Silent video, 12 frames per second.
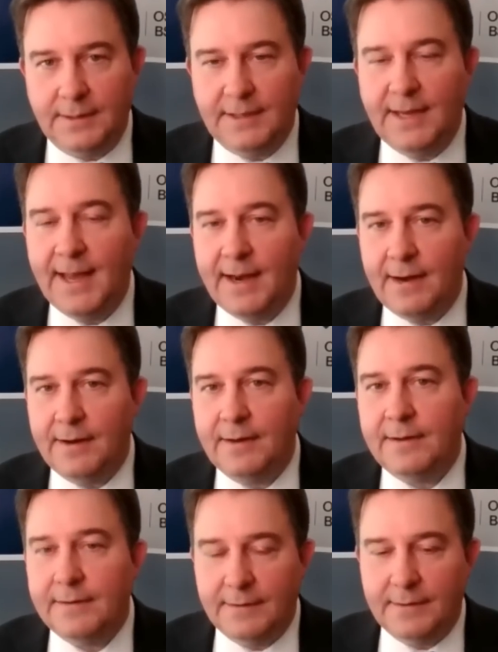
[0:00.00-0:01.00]

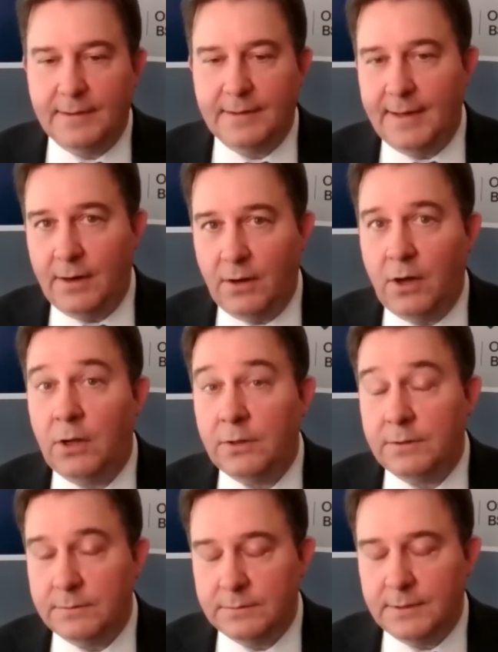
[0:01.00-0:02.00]
Canada and
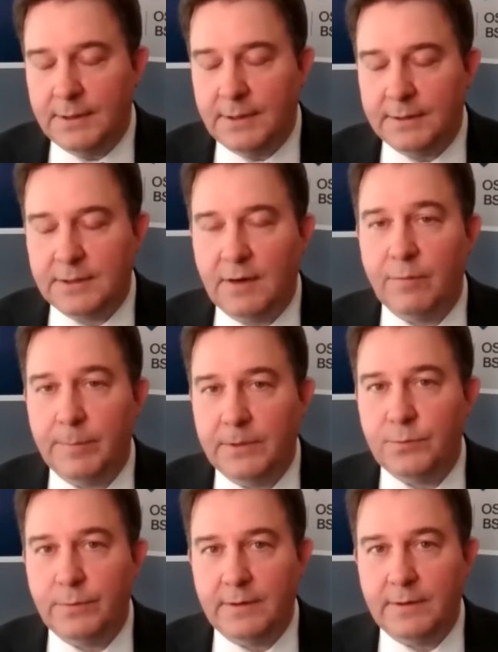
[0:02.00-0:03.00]
all governments
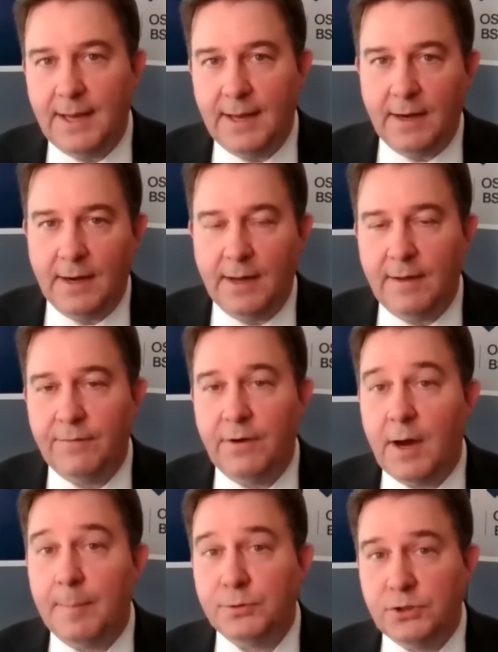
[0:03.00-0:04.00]
within Canada have an
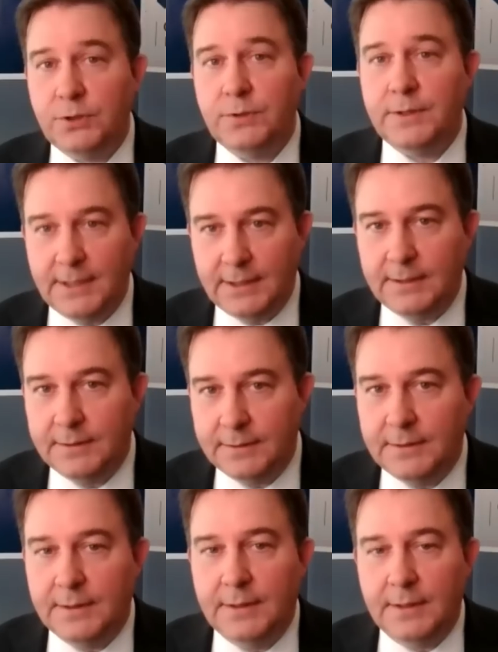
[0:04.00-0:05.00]
opportunity
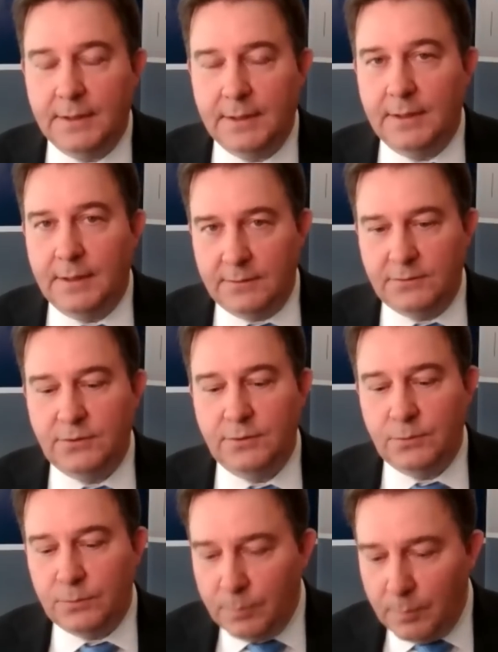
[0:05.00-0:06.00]

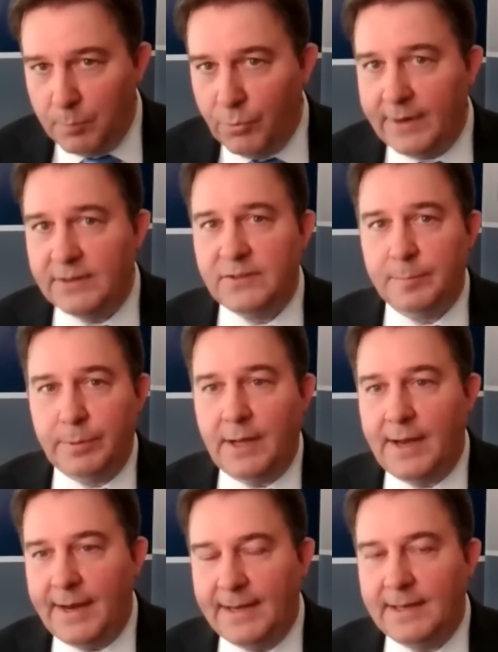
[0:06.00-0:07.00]
to bring
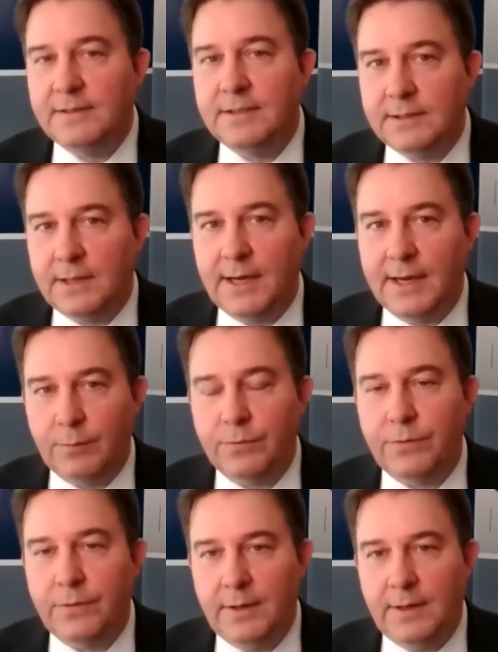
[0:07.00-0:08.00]
supply into line
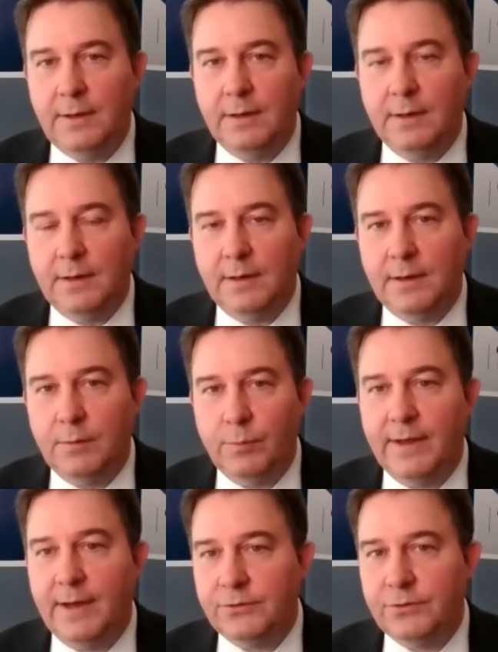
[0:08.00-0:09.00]

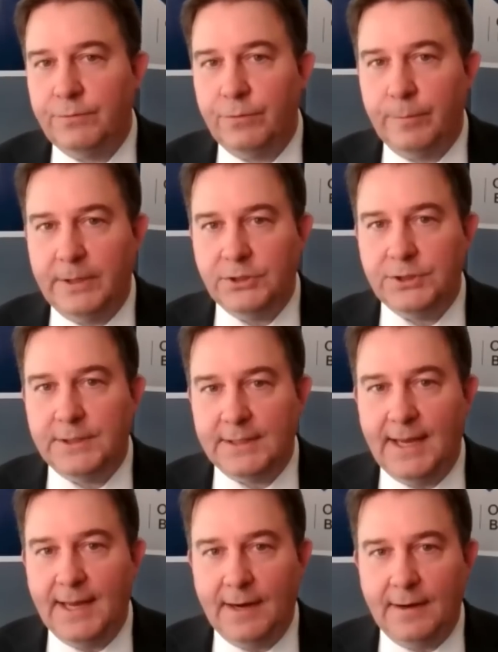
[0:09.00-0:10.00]
with household formation in
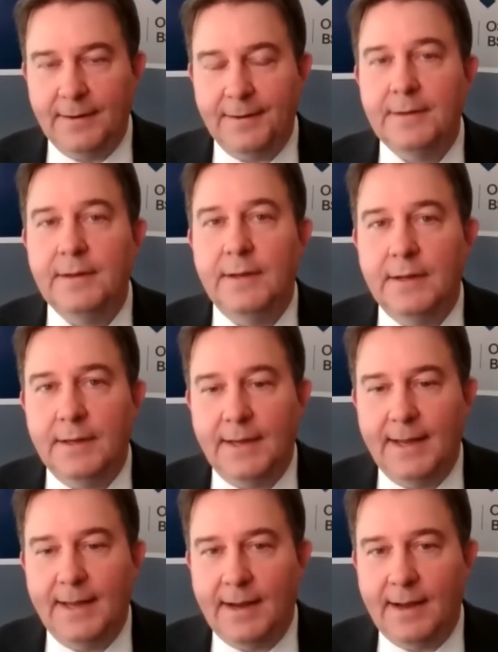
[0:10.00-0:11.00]
Canada.
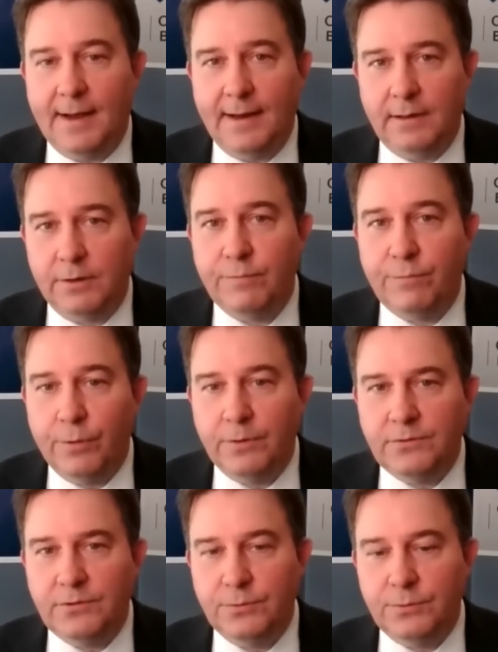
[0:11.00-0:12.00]
And I look forward
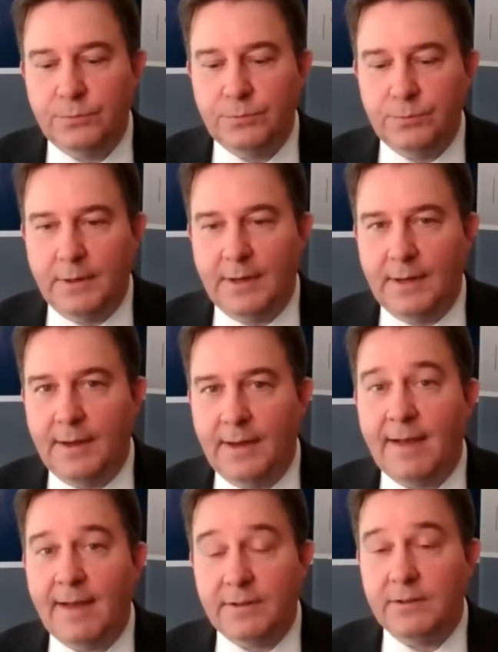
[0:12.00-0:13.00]
to
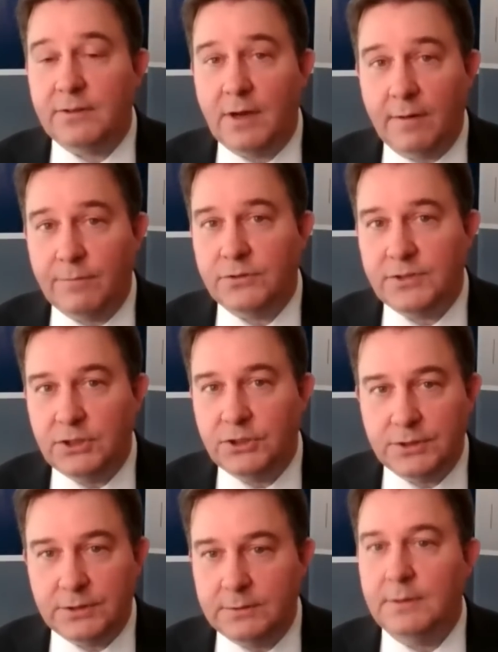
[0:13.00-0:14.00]
having this
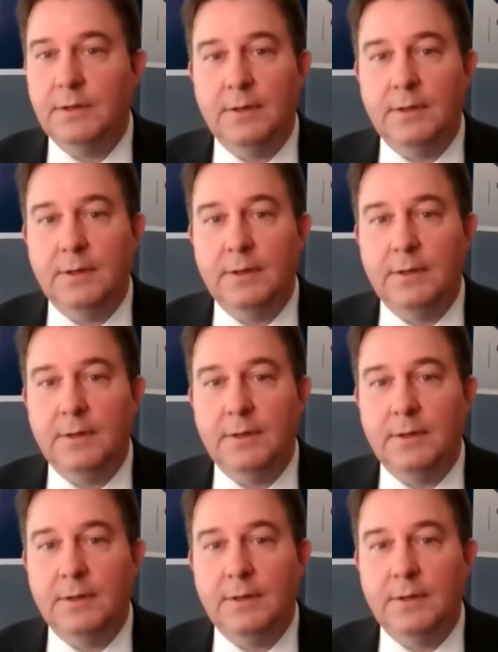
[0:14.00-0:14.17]
conversation